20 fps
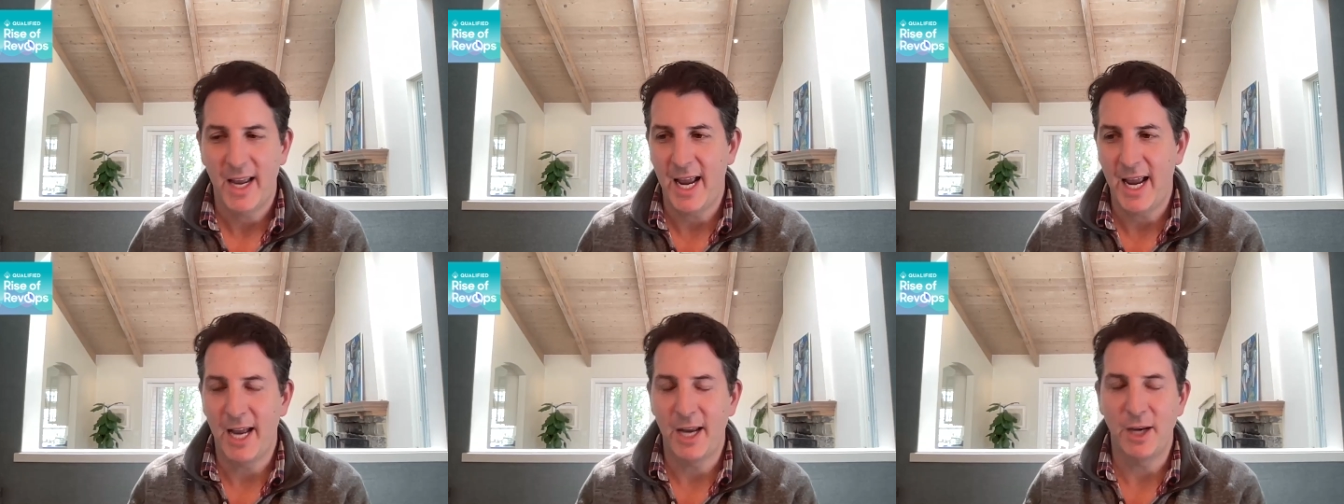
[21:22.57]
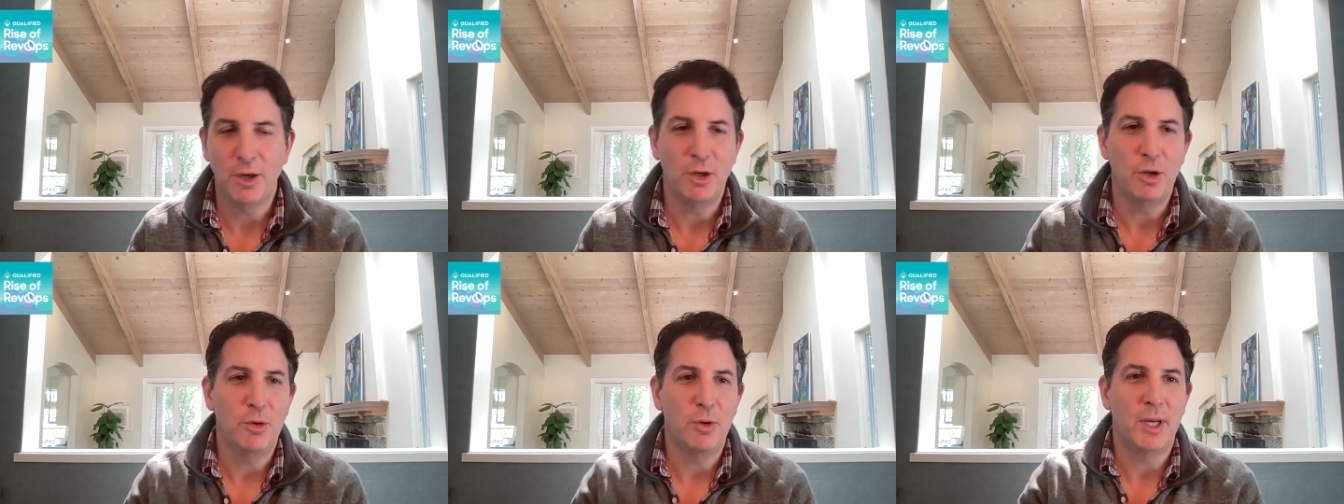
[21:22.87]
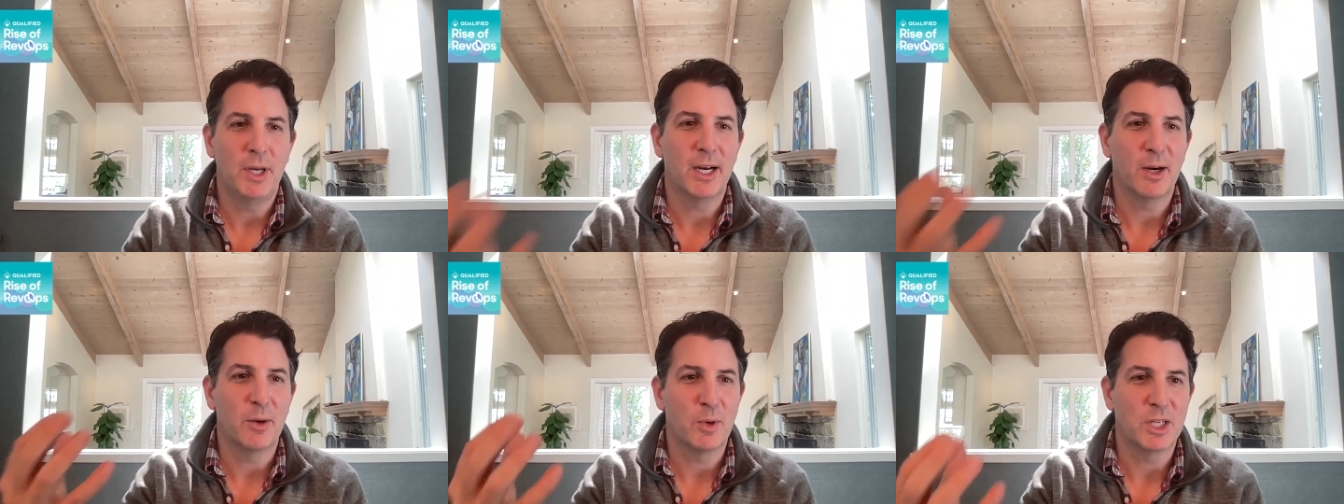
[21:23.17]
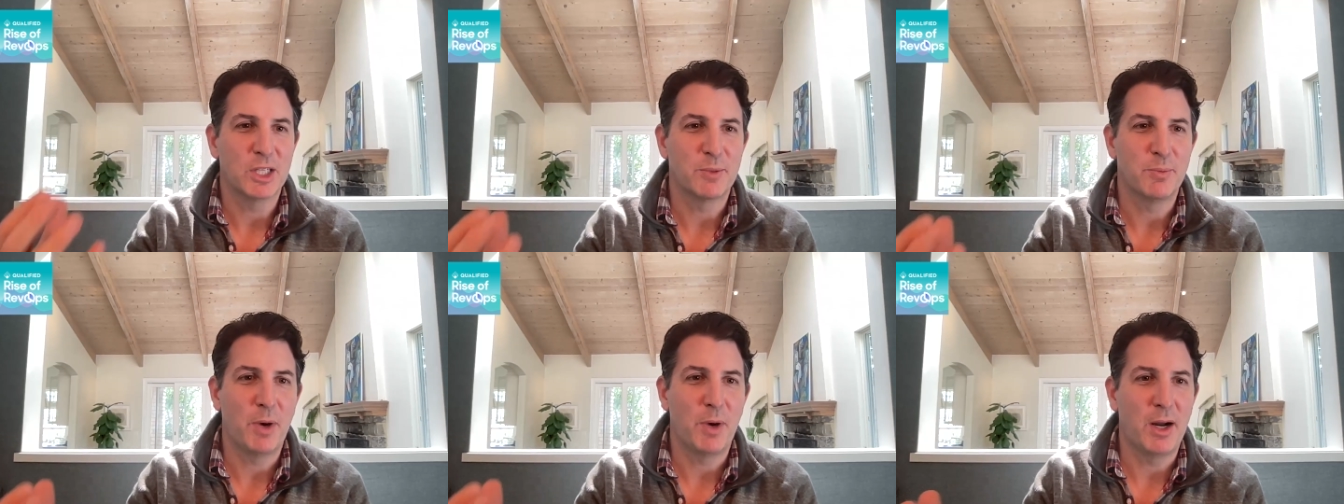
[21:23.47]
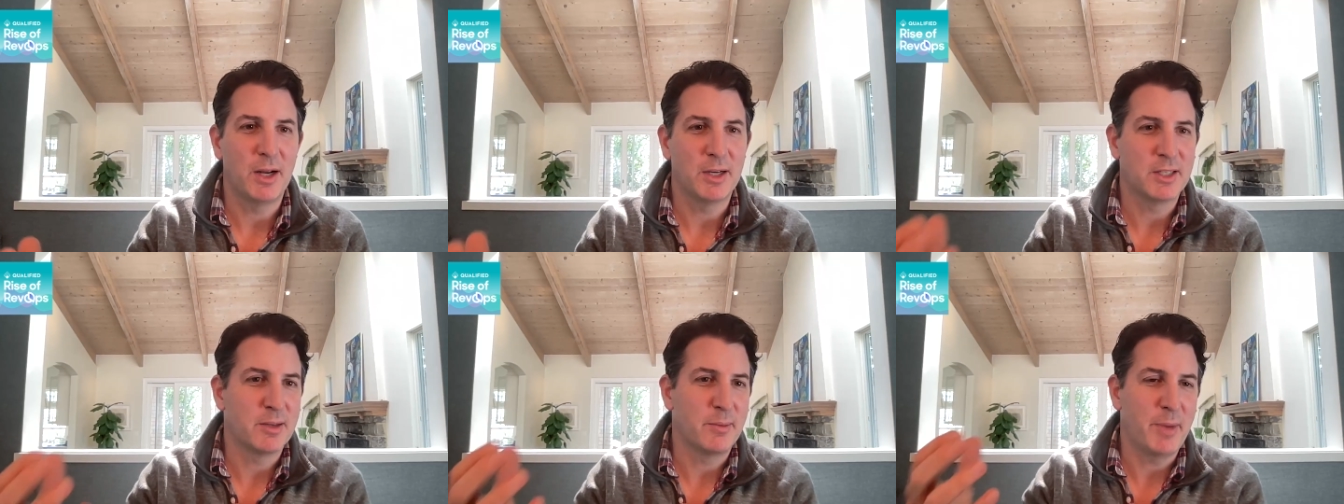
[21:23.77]
and you get a
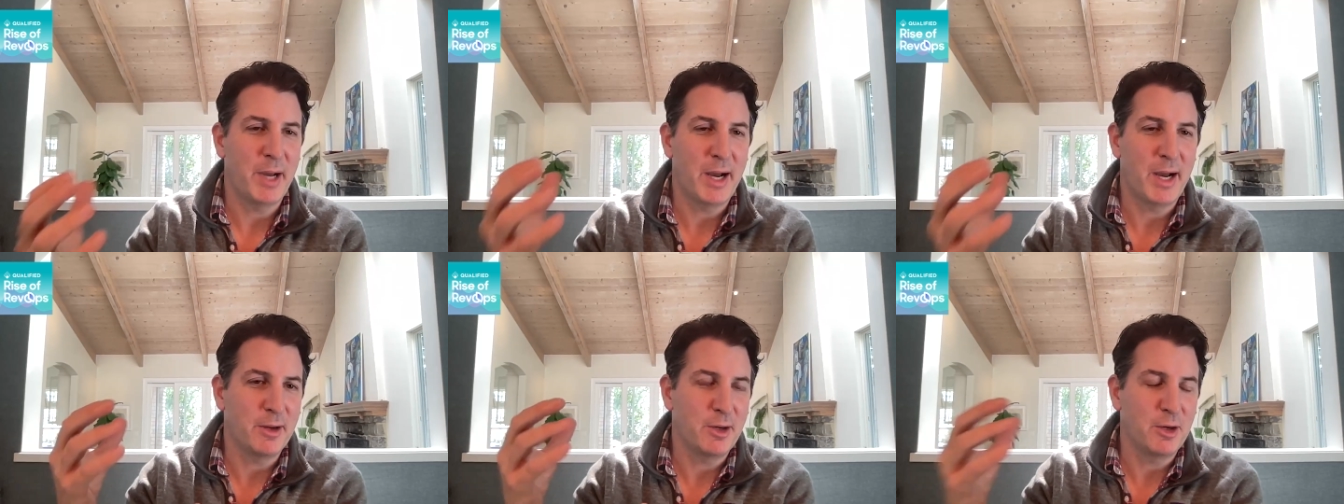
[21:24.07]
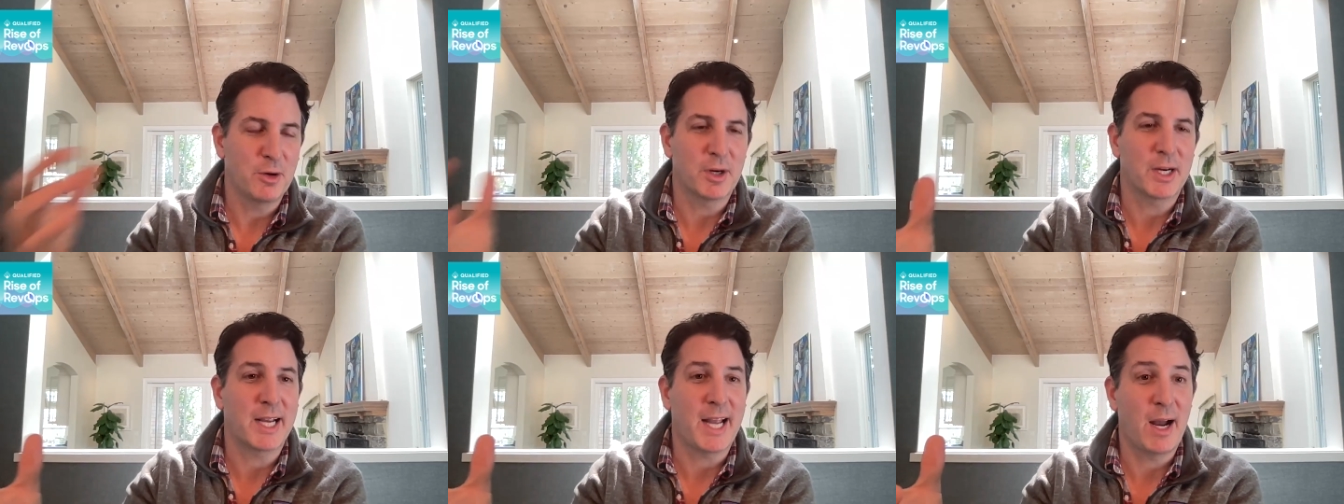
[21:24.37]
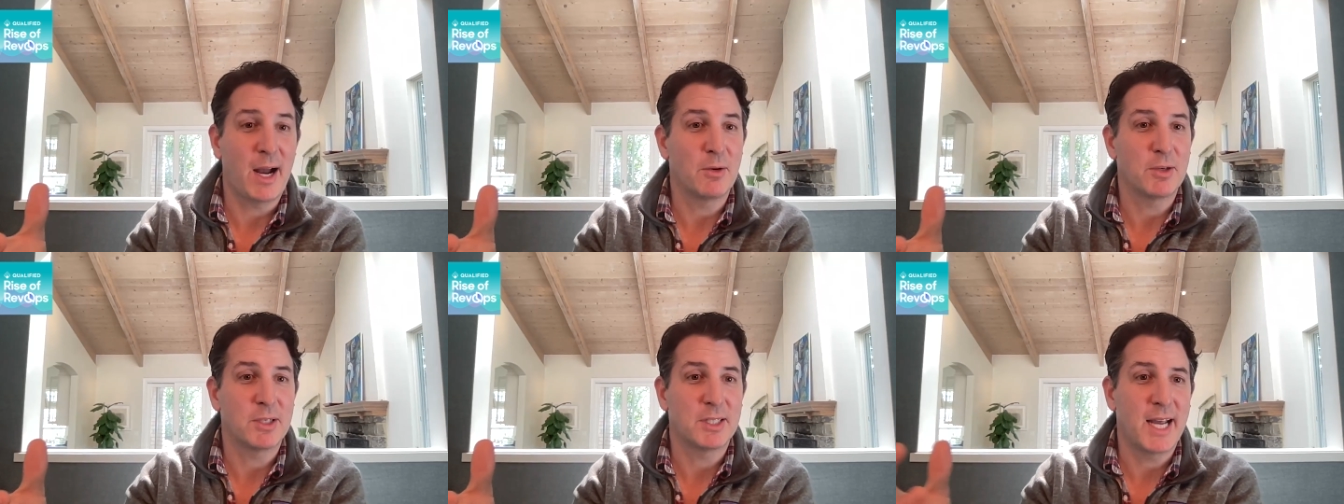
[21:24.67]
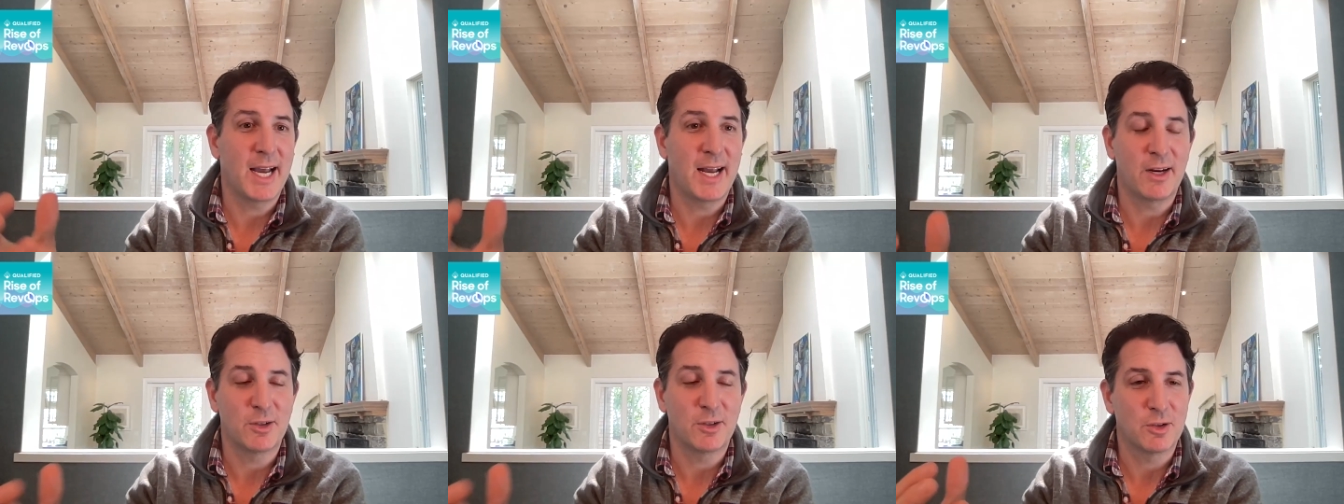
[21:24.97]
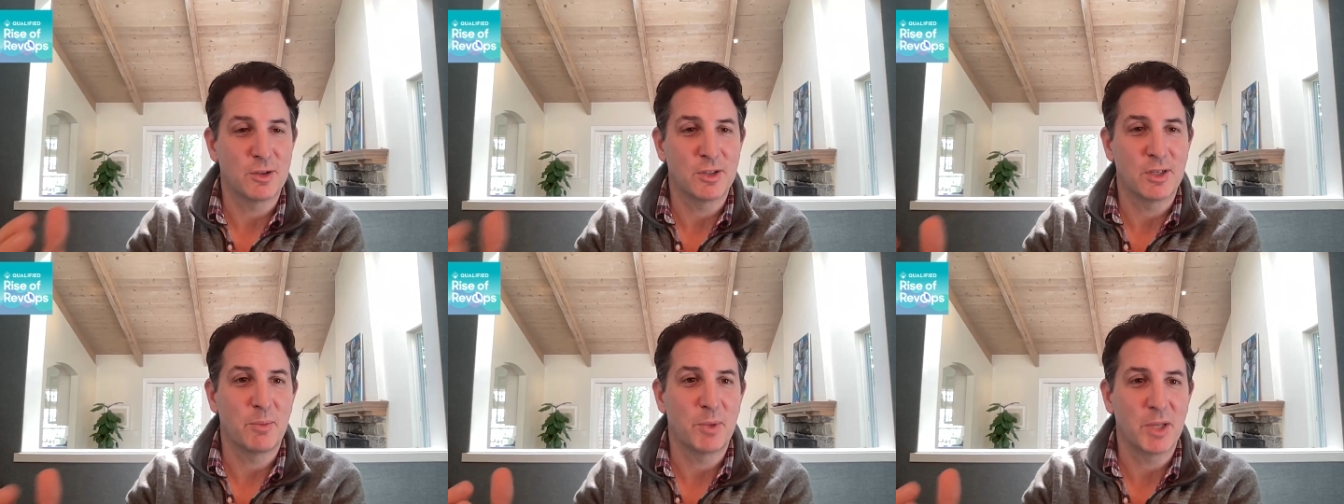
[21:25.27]
response about your account status
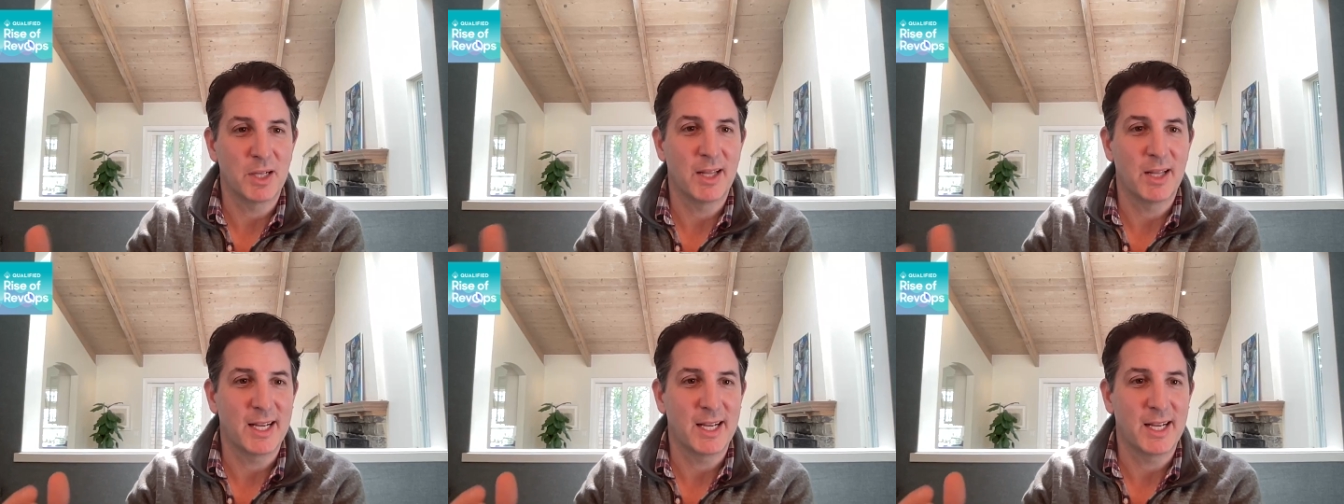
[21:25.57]
or something